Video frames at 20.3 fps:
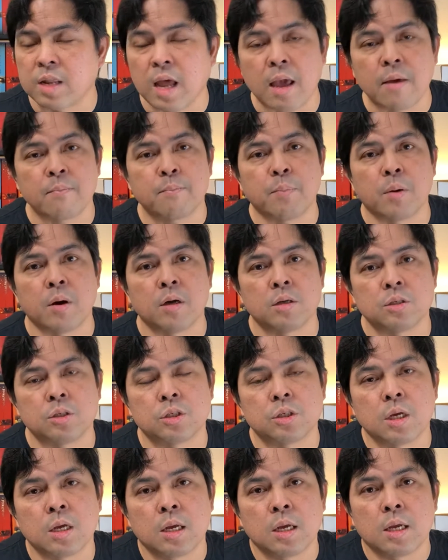punch
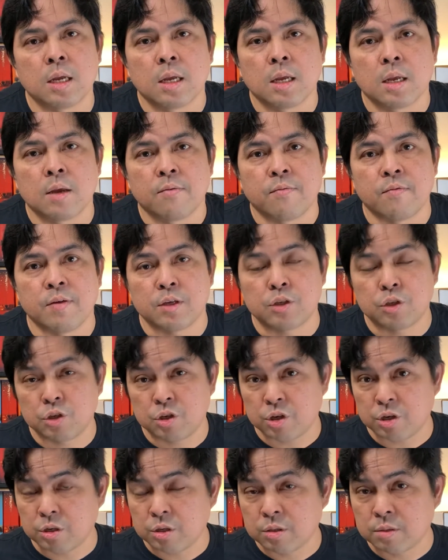
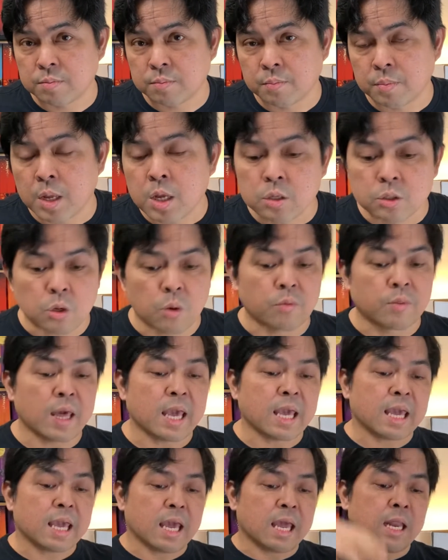fixtures, so they
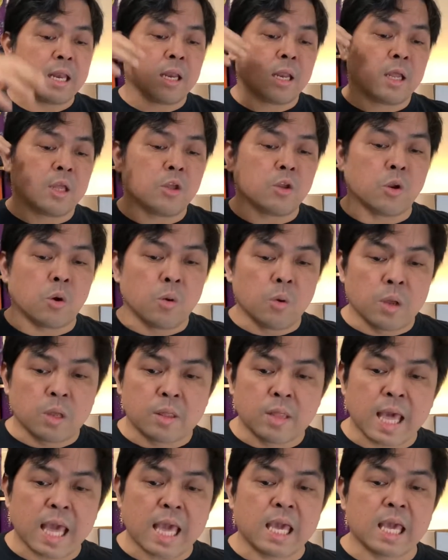can, you know,
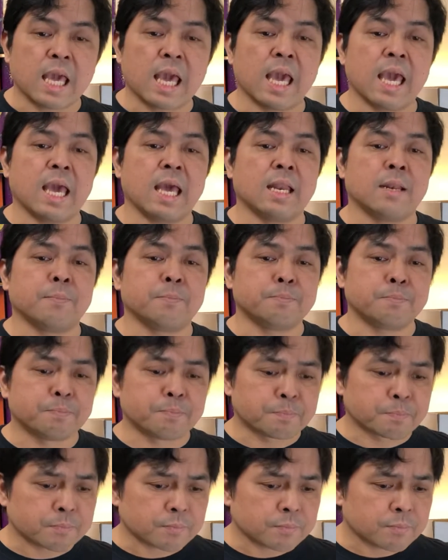they can
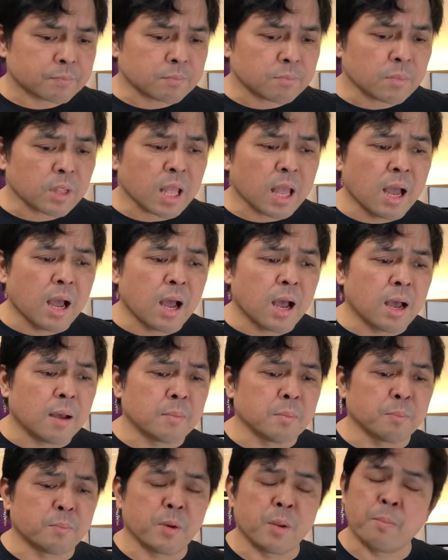
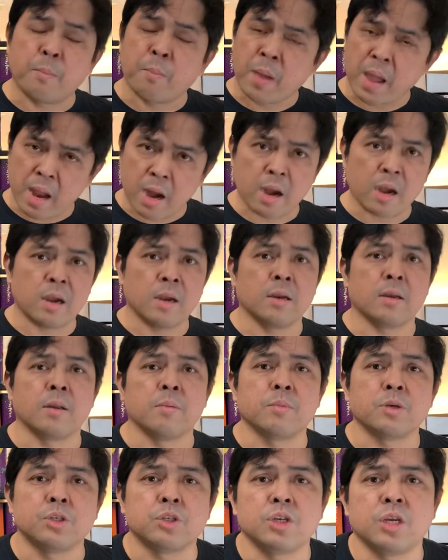prepare the
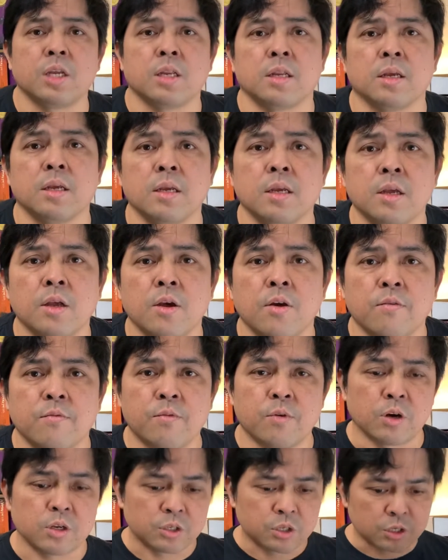machine for
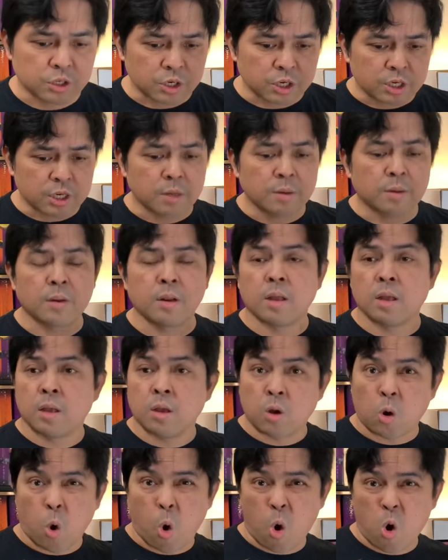a certain
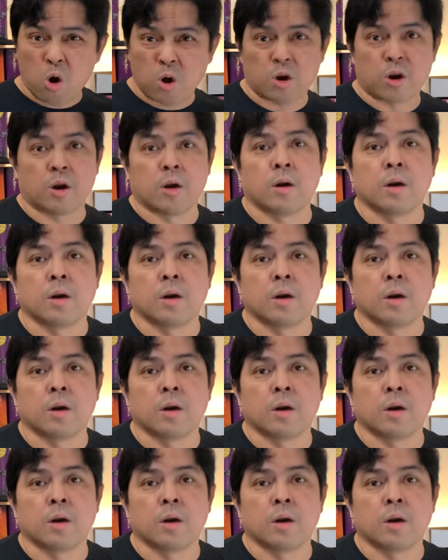order,